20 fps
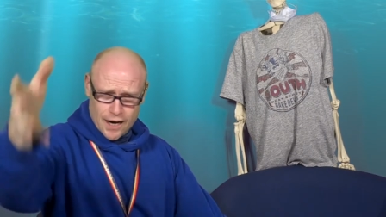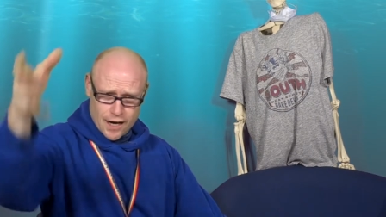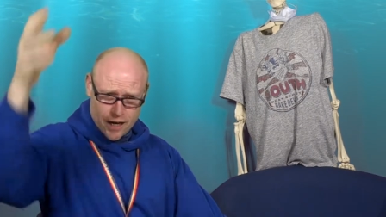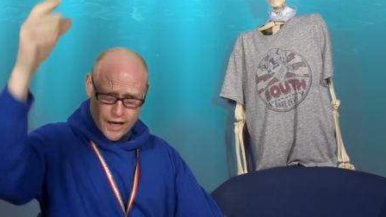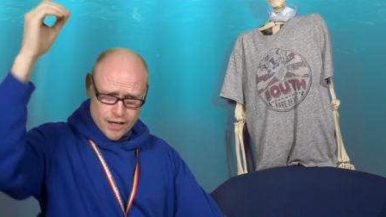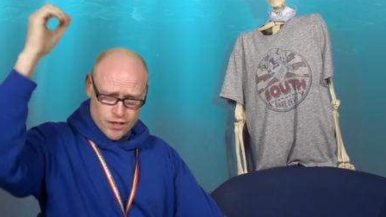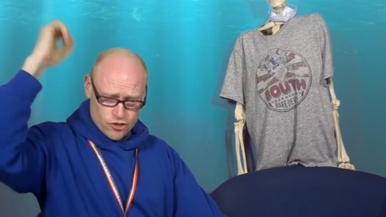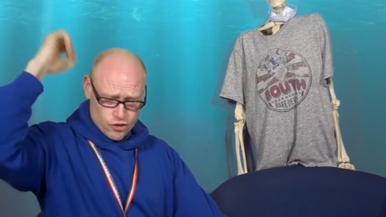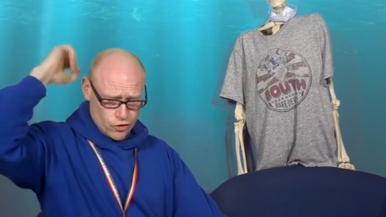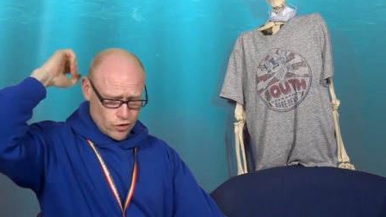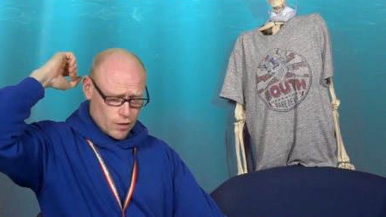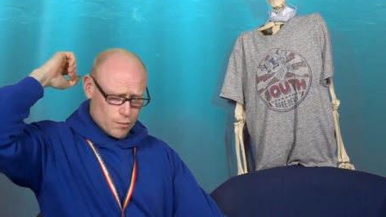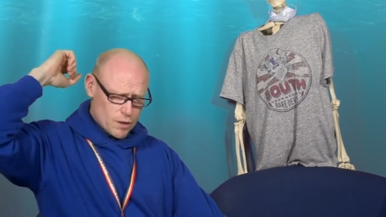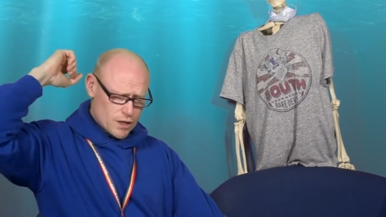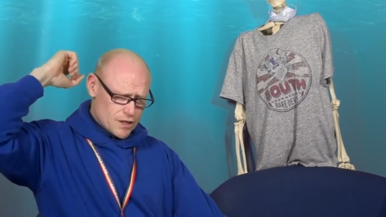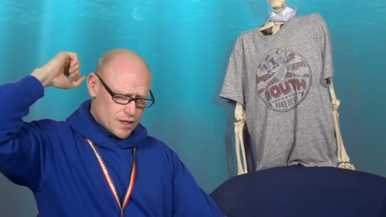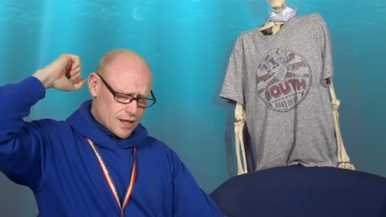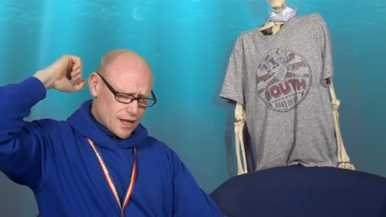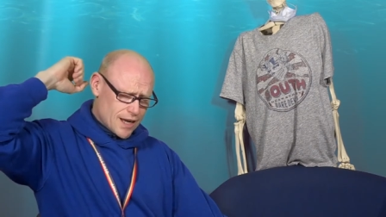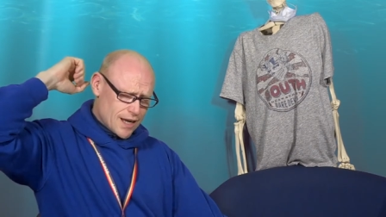and joining me
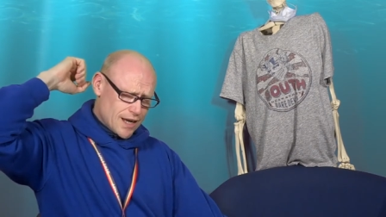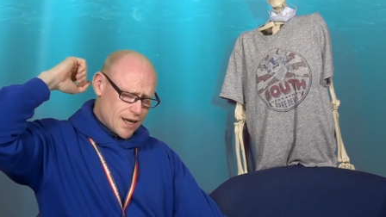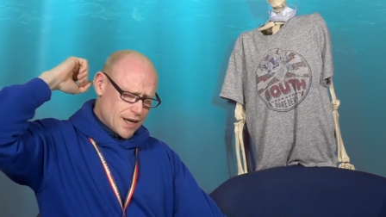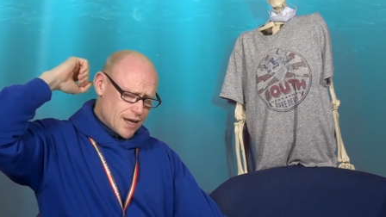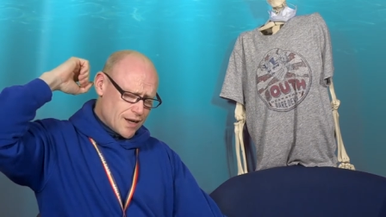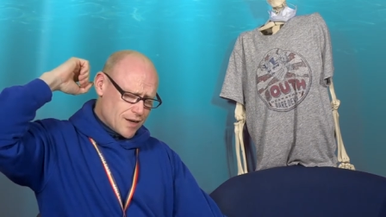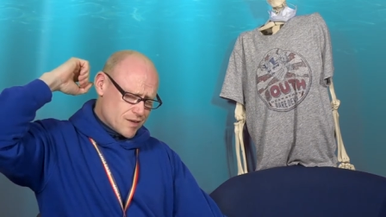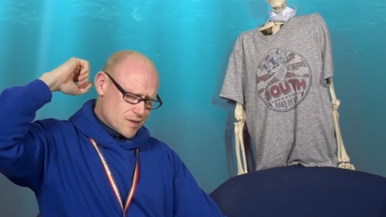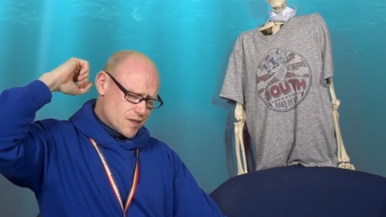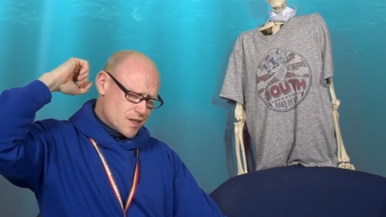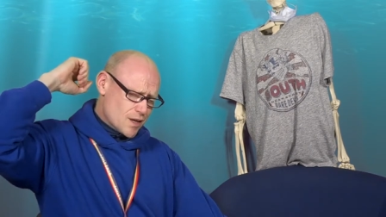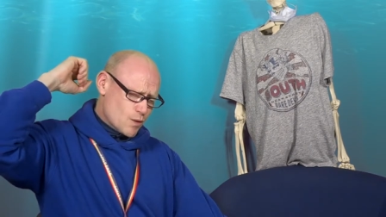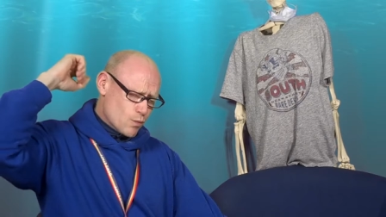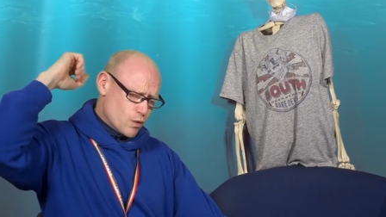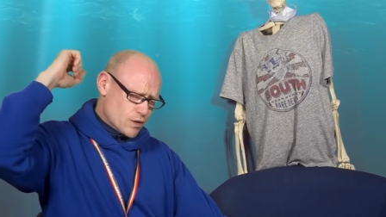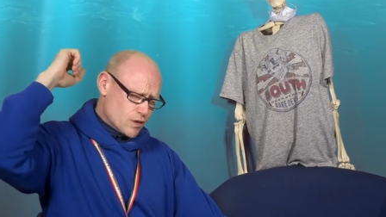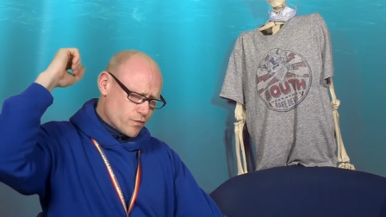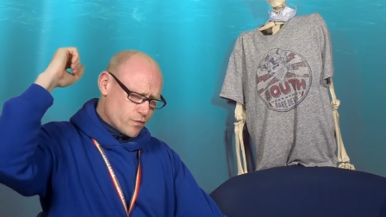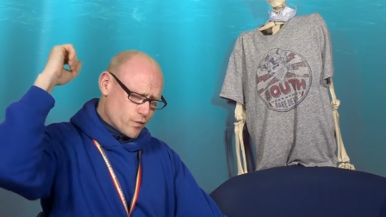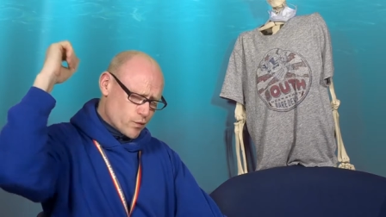today is the
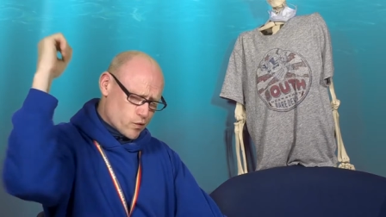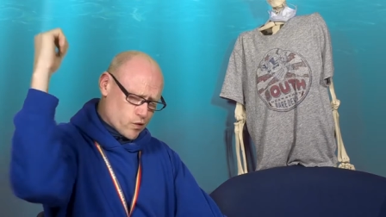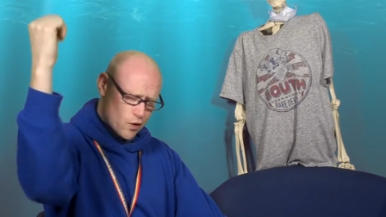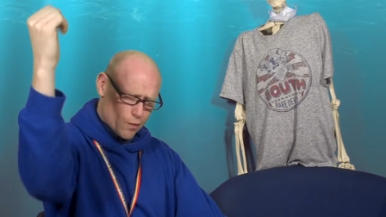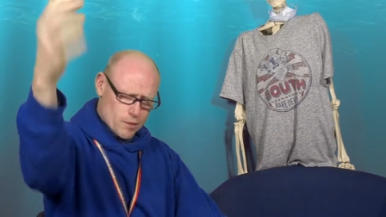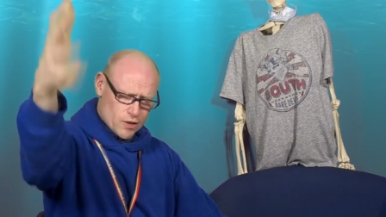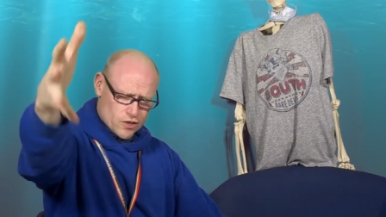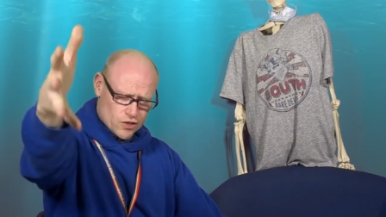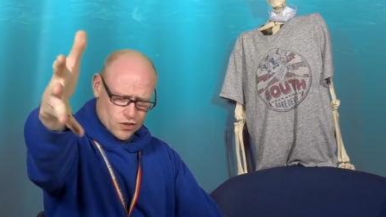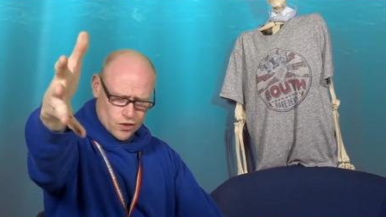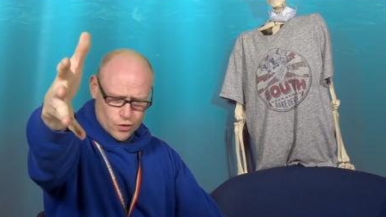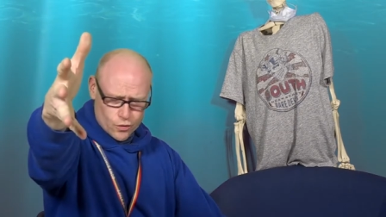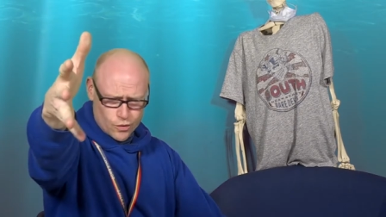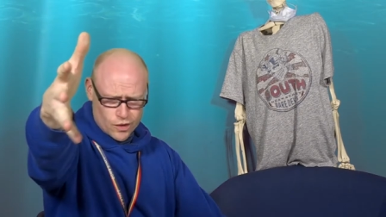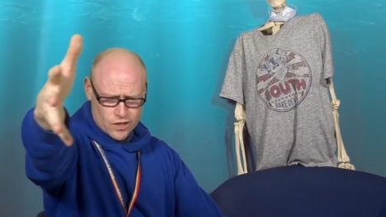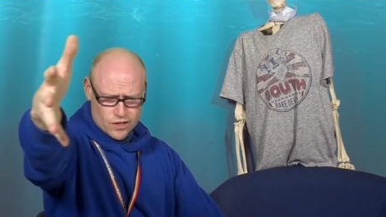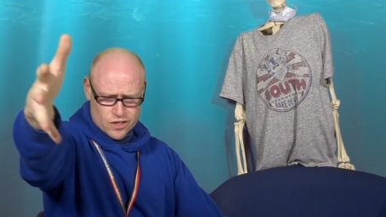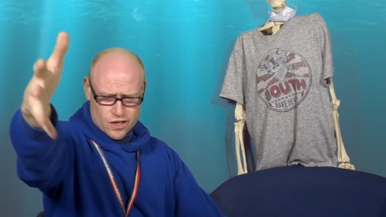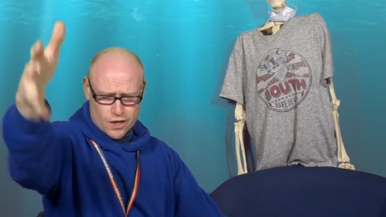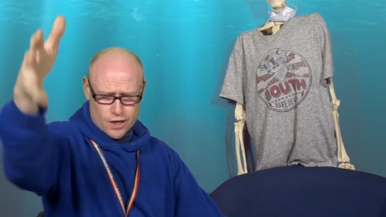wonderful Thomas, who
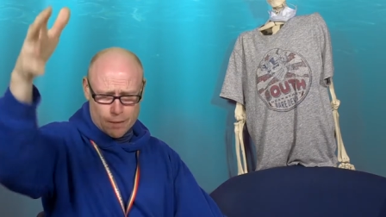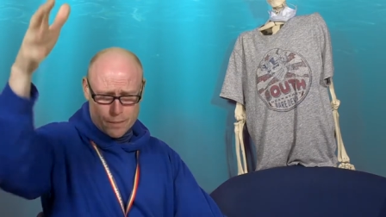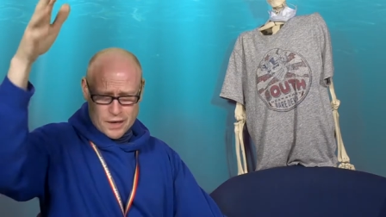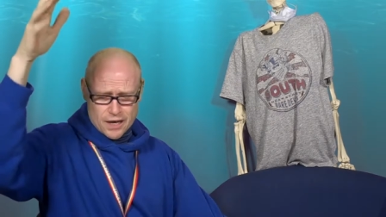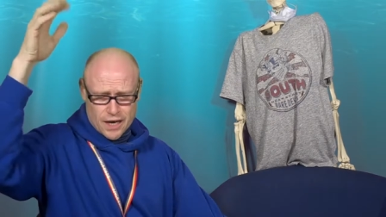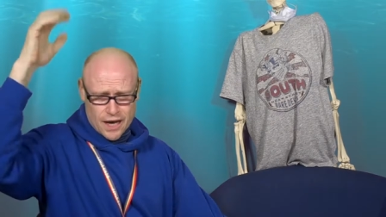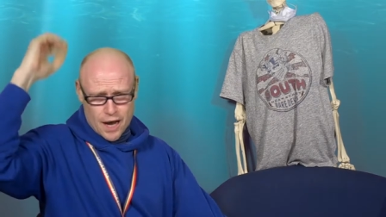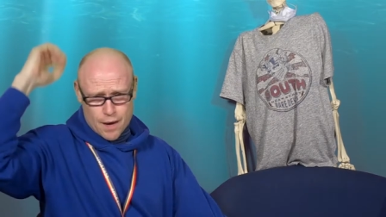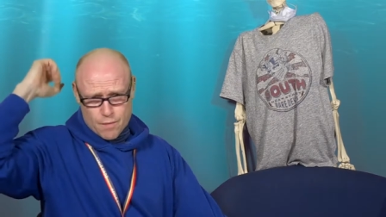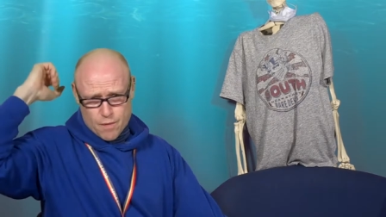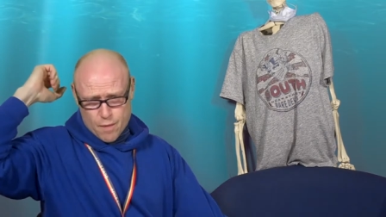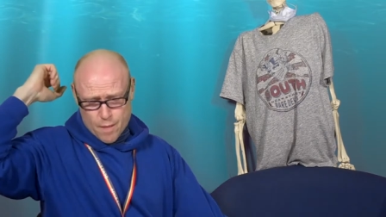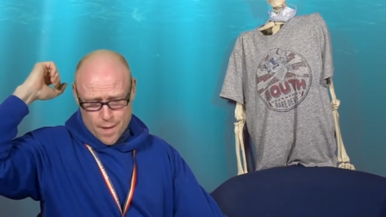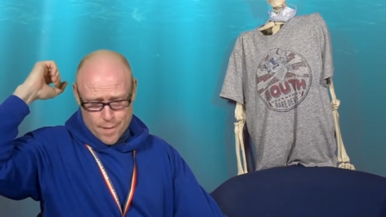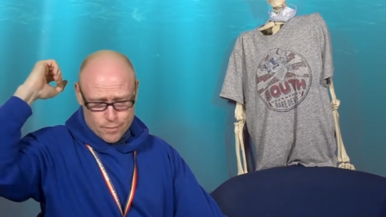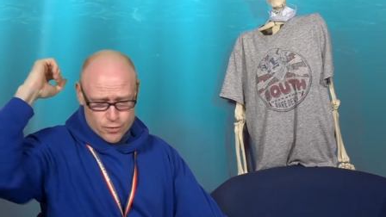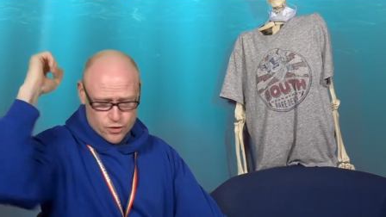is going to be cameraman,